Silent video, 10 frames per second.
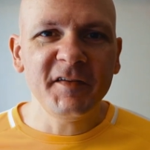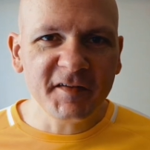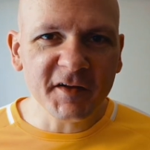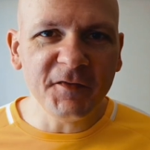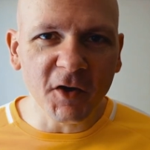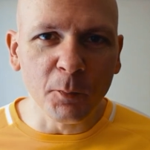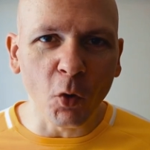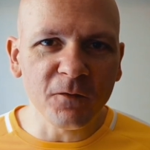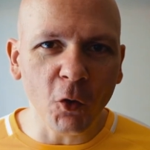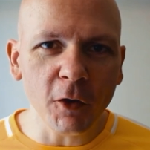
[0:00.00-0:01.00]
This six-figure
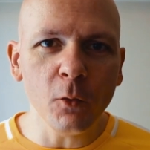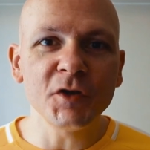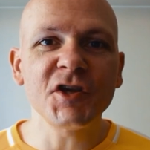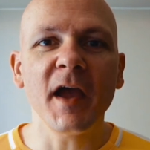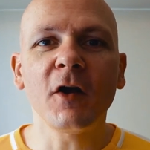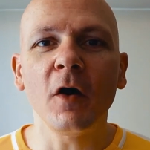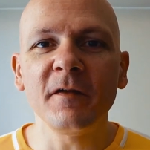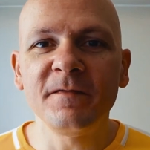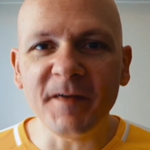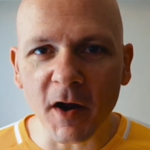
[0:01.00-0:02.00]
portfolio, which I call
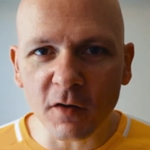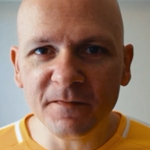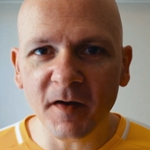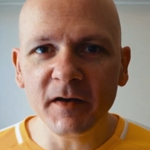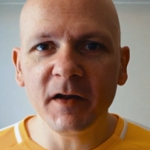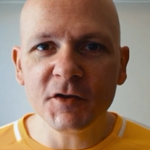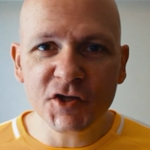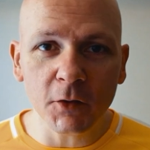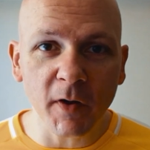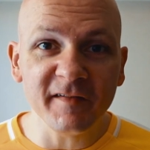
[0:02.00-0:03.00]
the Fire Fund,
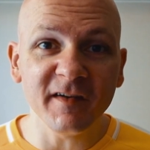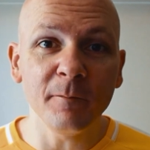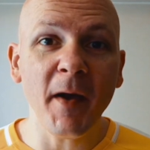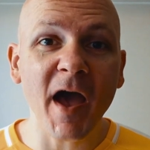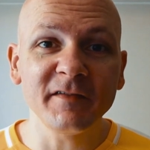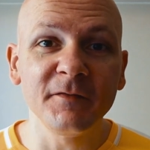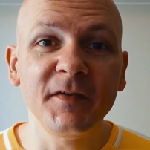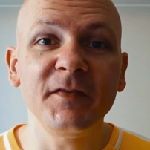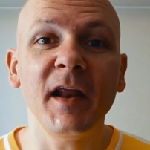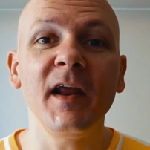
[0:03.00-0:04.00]
generates enough passive
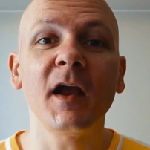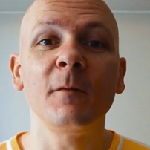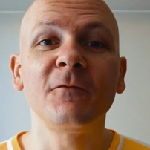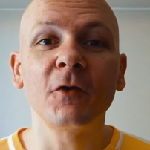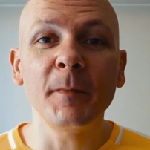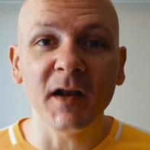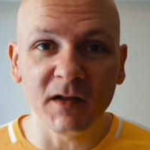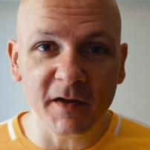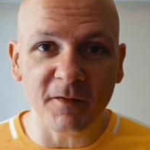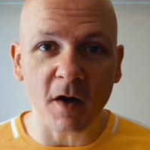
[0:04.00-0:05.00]
dividend income for me to
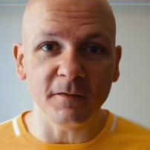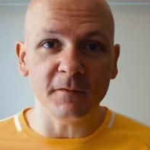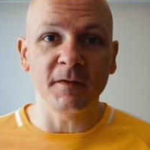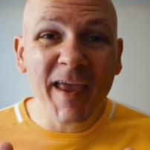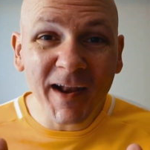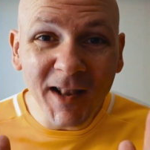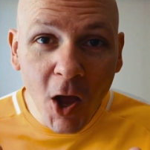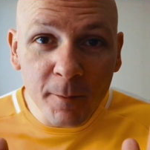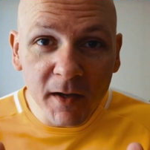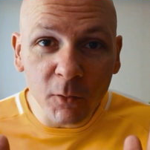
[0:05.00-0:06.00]
live off of. It
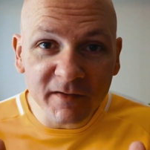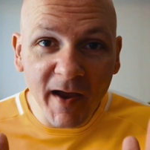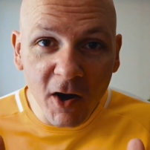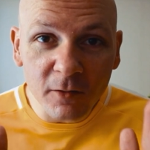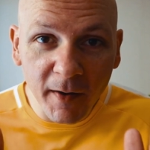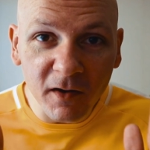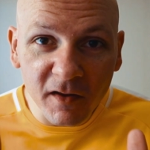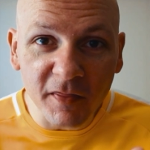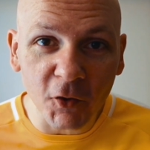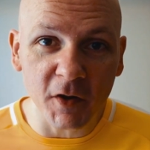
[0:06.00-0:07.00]
allowed me to retire in my
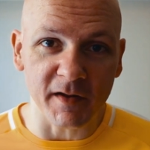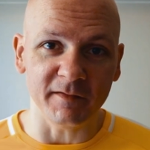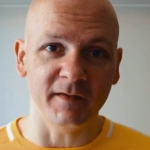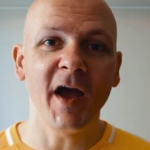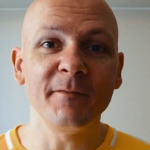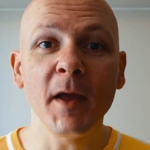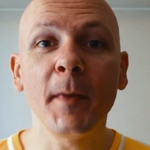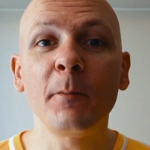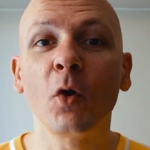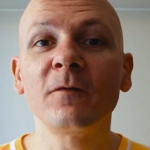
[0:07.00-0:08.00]
early 30s. I've made
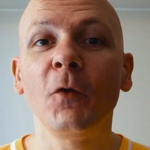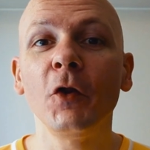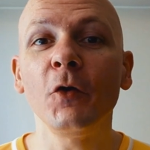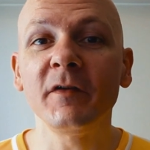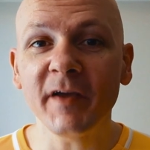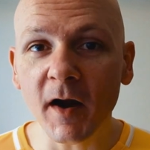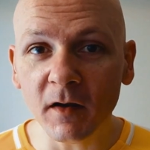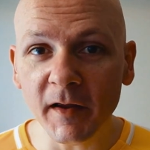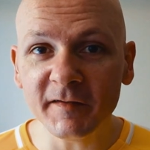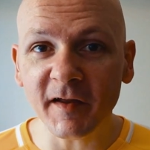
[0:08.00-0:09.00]
my portfolio
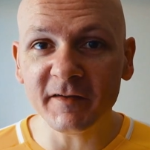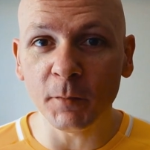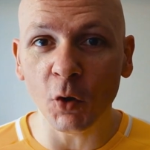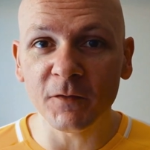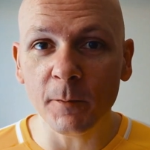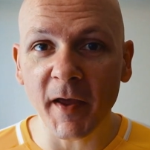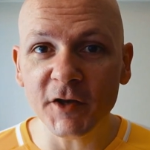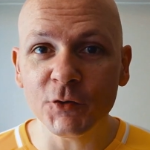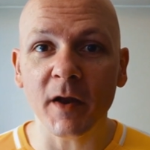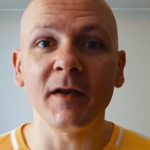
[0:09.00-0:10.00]
entirely accessible over
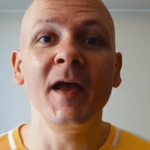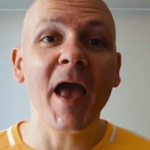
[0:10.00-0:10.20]
Patreon,